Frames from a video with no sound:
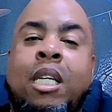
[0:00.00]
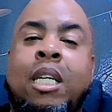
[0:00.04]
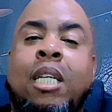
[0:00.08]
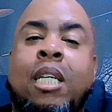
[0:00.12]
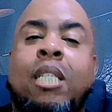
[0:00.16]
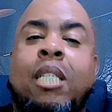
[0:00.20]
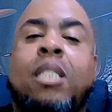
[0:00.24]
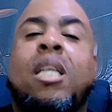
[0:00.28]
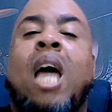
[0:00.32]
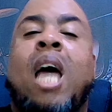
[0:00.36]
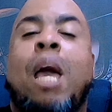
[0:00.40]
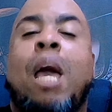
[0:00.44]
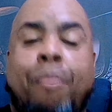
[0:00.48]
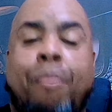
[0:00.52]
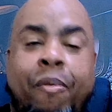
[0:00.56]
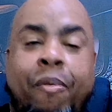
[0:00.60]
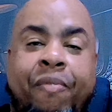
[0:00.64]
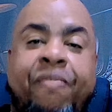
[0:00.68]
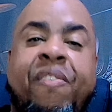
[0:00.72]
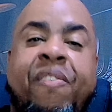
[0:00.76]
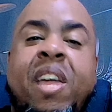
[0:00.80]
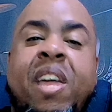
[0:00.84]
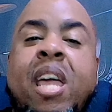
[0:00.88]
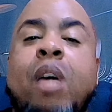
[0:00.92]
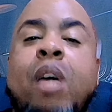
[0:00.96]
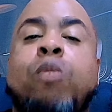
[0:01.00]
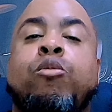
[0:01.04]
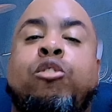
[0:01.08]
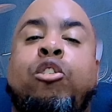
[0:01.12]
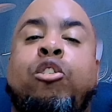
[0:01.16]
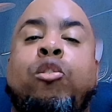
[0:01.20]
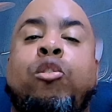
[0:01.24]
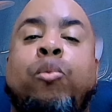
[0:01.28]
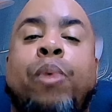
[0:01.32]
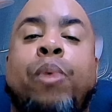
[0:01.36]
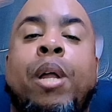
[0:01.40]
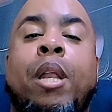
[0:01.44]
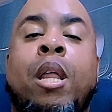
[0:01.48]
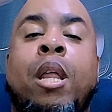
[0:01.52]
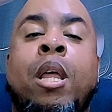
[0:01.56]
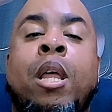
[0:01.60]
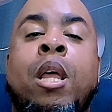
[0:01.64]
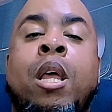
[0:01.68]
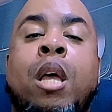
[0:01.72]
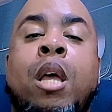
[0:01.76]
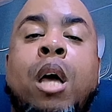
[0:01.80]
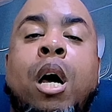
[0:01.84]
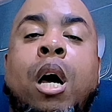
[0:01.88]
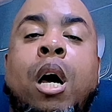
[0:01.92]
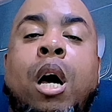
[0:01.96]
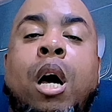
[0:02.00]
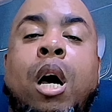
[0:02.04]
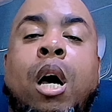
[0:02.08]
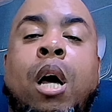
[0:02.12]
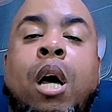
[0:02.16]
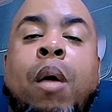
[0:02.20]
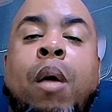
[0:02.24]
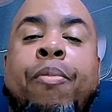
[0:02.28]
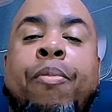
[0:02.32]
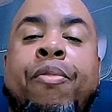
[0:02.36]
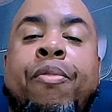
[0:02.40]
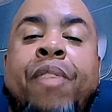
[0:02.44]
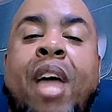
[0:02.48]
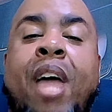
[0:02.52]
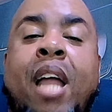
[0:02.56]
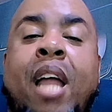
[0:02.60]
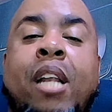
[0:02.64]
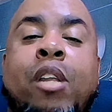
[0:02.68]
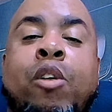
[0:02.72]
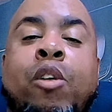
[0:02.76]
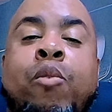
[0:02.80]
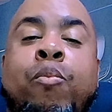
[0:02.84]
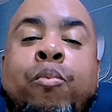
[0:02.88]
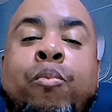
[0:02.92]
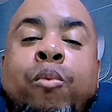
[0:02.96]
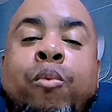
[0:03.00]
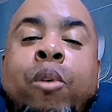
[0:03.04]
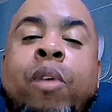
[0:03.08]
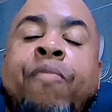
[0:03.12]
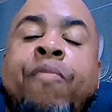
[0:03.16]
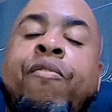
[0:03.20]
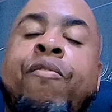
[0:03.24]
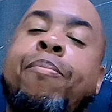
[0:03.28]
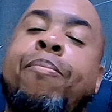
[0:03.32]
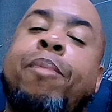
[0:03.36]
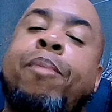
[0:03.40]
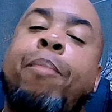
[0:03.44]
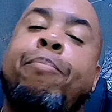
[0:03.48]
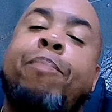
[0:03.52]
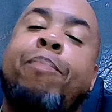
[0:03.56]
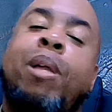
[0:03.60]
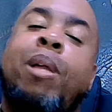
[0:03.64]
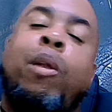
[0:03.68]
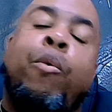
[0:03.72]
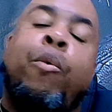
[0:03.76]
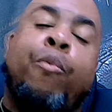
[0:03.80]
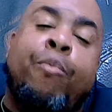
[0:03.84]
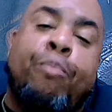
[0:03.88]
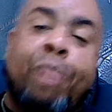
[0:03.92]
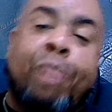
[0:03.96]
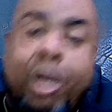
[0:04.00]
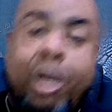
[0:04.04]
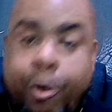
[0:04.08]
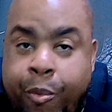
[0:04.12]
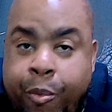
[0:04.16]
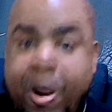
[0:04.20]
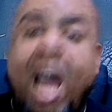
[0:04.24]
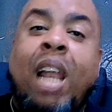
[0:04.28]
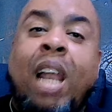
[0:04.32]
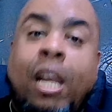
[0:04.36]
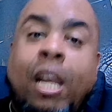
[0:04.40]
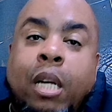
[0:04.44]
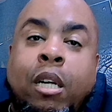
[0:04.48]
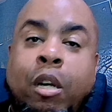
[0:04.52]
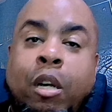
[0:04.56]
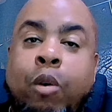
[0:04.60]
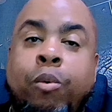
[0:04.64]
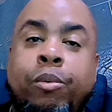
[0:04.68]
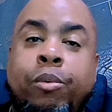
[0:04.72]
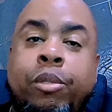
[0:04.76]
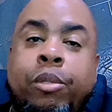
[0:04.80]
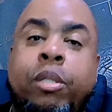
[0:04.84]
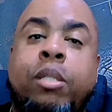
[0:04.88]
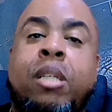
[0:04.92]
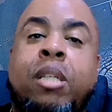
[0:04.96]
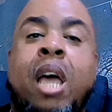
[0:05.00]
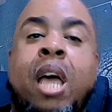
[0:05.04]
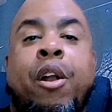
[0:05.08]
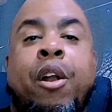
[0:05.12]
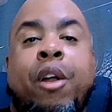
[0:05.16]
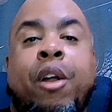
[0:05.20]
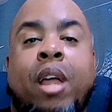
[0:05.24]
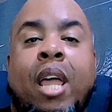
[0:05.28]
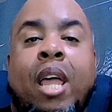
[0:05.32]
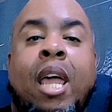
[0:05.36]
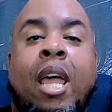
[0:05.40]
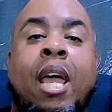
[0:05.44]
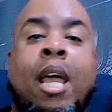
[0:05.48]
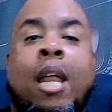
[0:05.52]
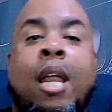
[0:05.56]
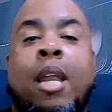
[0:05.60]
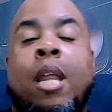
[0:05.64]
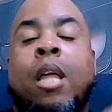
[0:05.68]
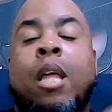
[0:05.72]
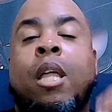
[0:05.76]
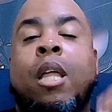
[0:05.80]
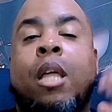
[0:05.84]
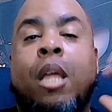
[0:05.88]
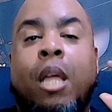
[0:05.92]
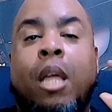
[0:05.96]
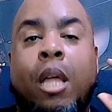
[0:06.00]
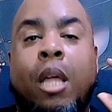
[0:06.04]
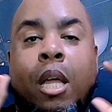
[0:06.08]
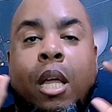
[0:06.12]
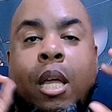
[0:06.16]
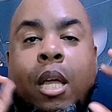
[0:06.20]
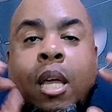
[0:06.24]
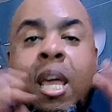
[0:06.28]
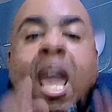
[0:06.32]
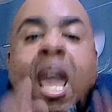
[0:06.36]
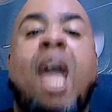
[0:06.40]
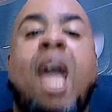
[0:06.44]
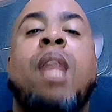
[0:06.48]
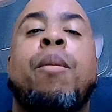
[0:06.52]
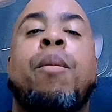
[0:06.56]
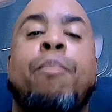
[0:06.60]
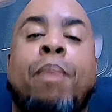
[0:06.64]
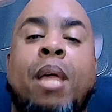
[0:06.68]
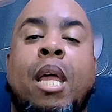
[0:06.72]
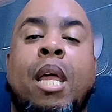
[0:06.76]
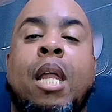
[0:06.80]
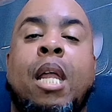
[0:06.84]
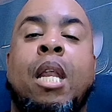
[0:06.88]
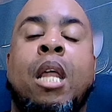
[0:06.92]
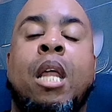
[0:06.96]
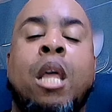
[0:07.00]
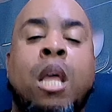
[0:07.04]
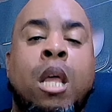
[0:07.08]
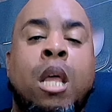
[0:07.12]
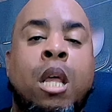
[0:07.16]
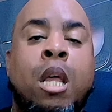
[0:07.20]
type of feel to it that you would from the mineralic notes that are in Ganymede.